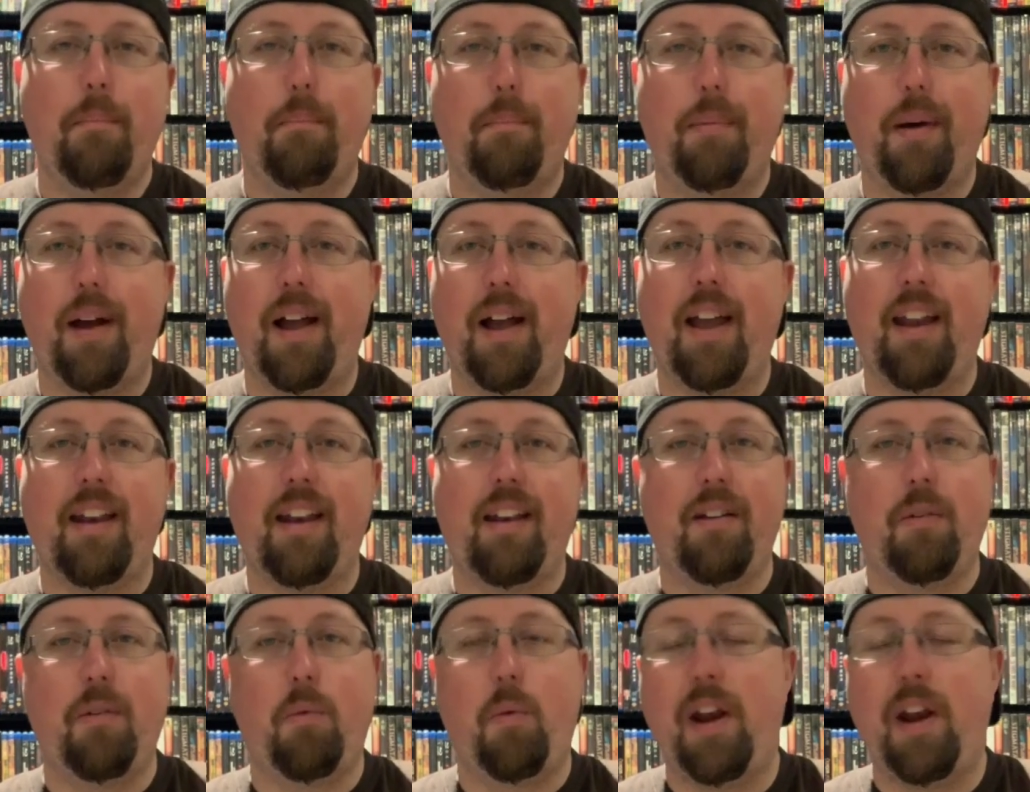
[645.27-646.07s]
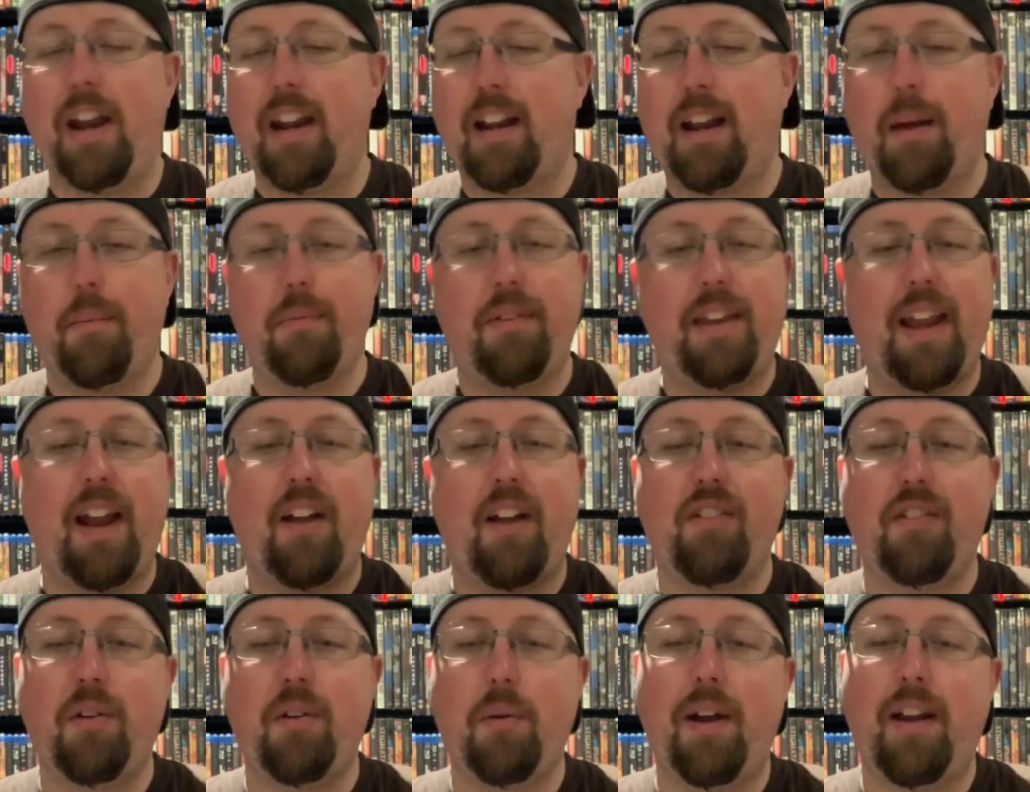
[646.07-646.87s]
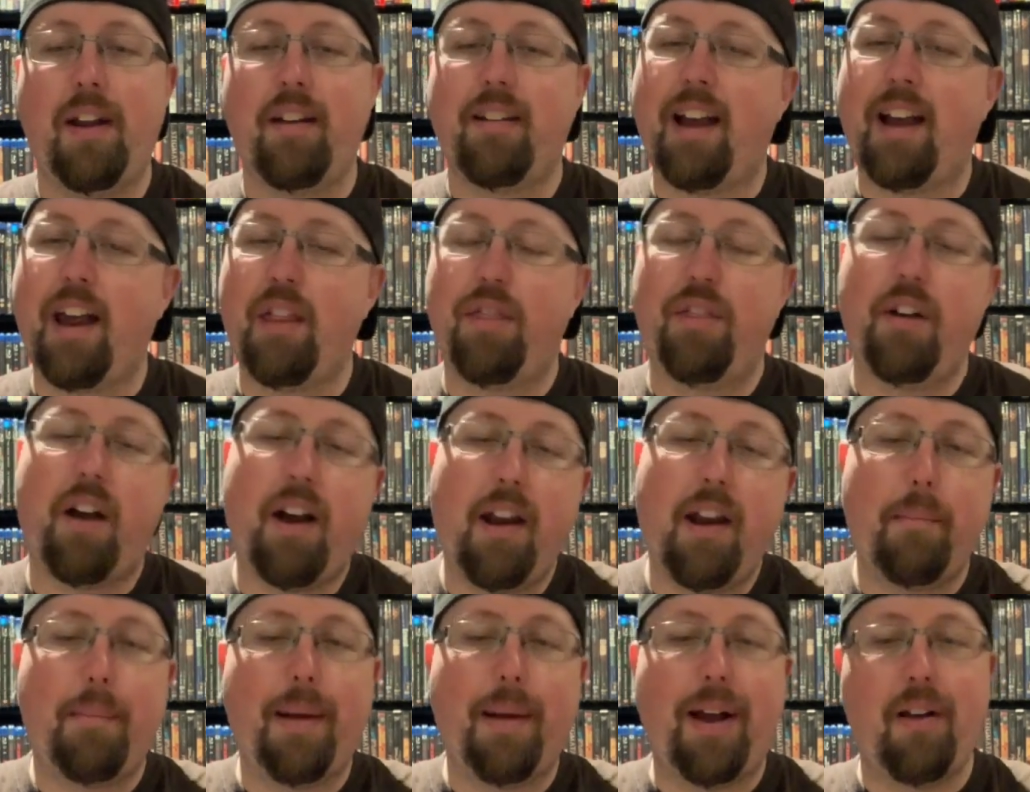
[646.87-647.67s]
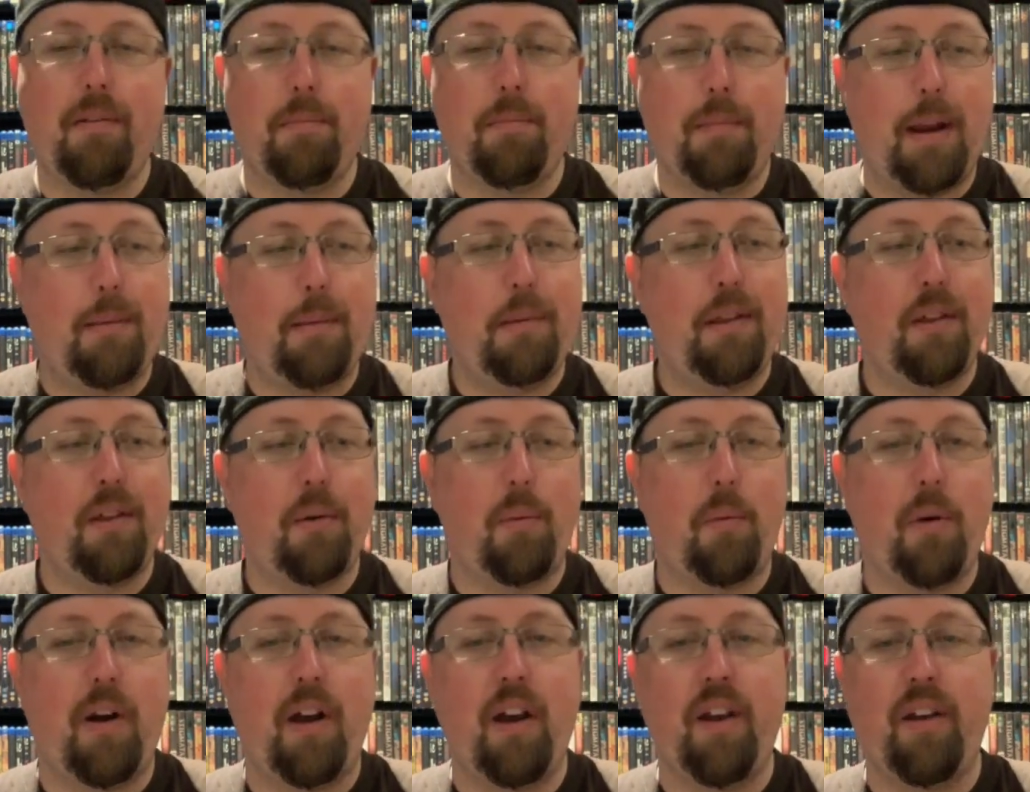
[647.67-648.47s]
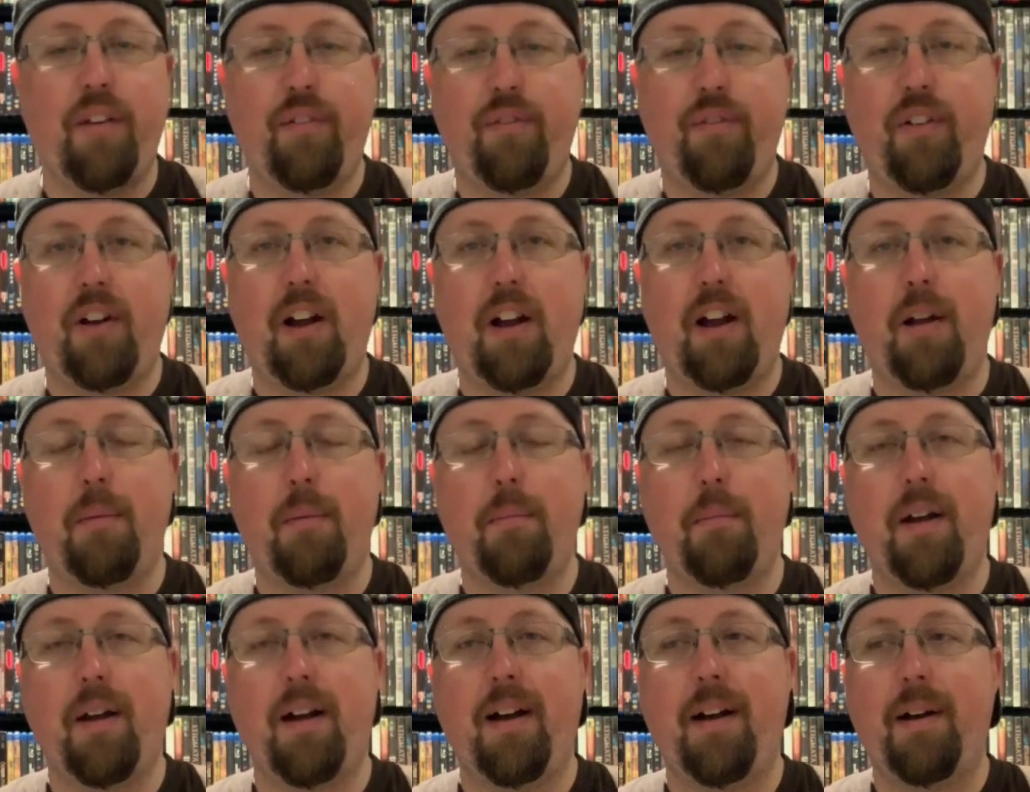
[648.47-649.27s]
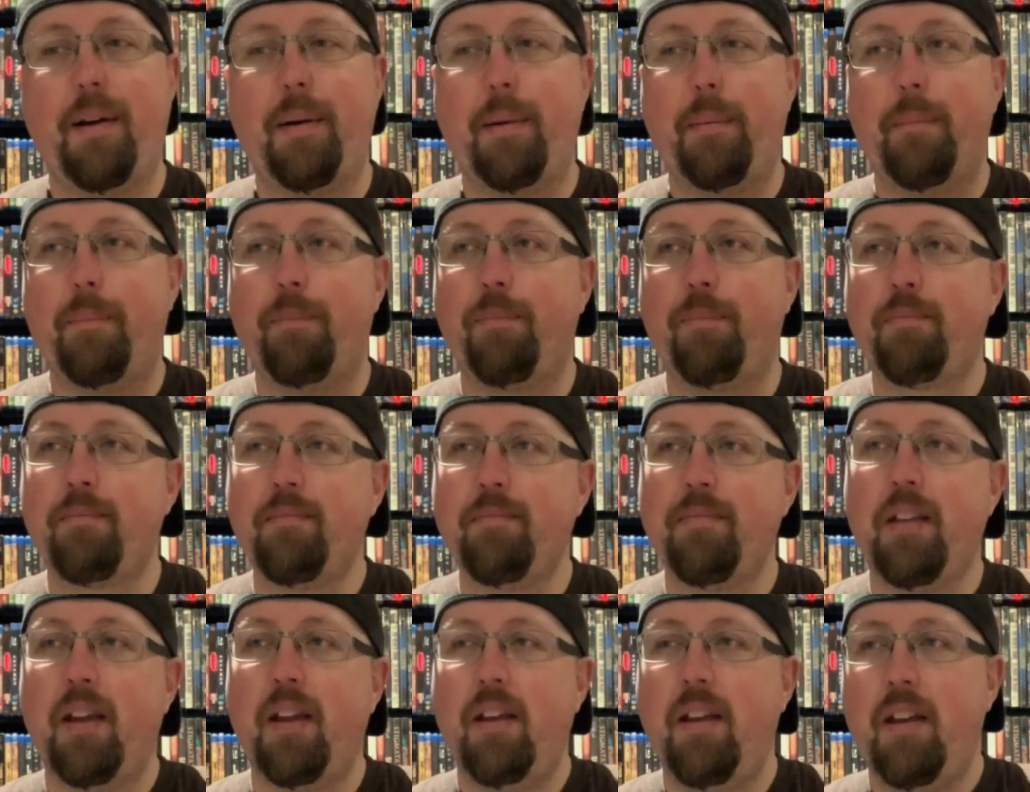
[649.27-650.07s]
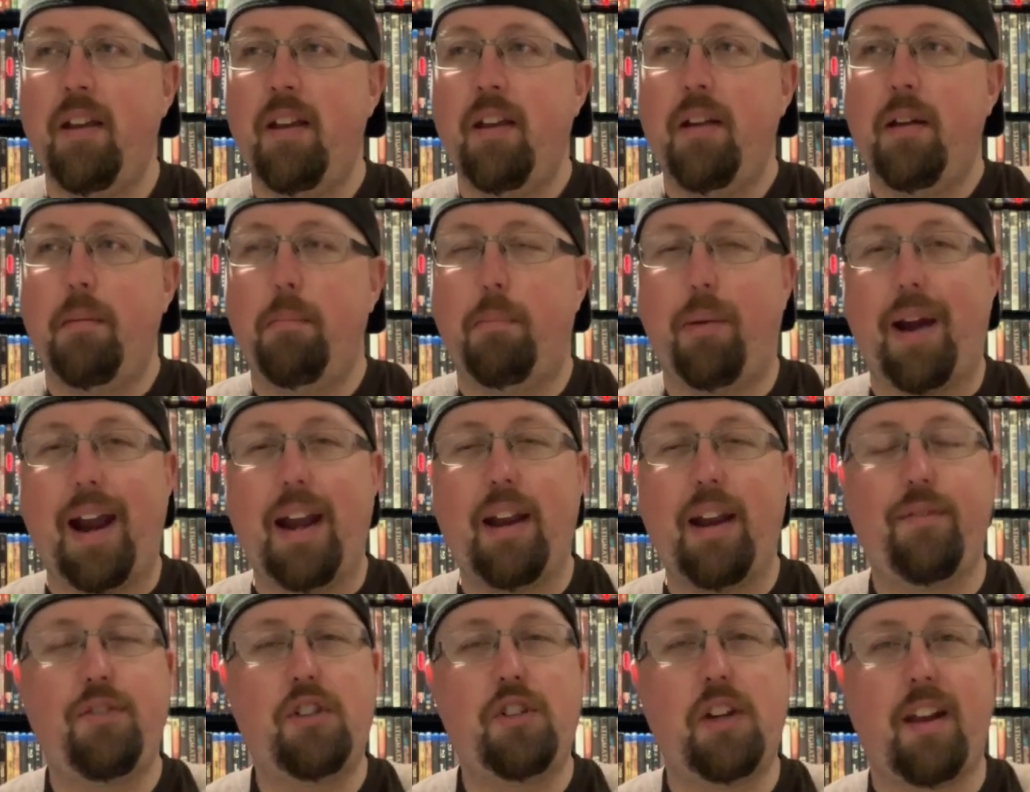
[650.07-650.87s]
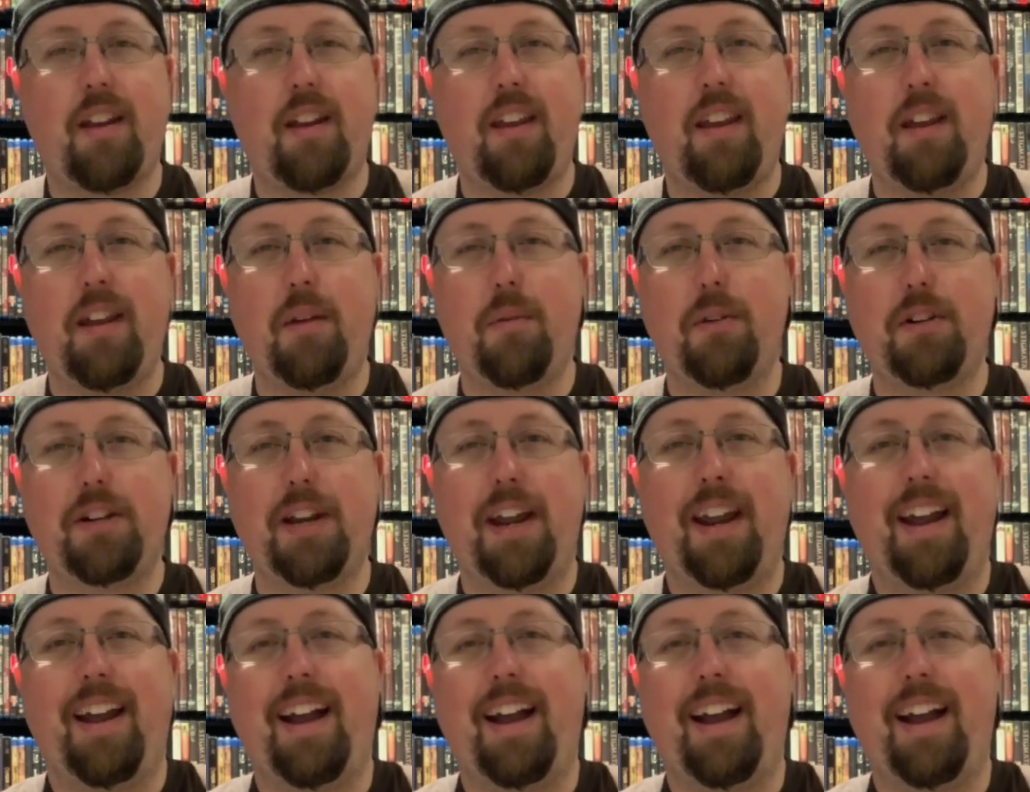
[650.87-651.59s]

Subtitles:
But when it comes down to it, I thought about maybe the one from Bride of Chucky, which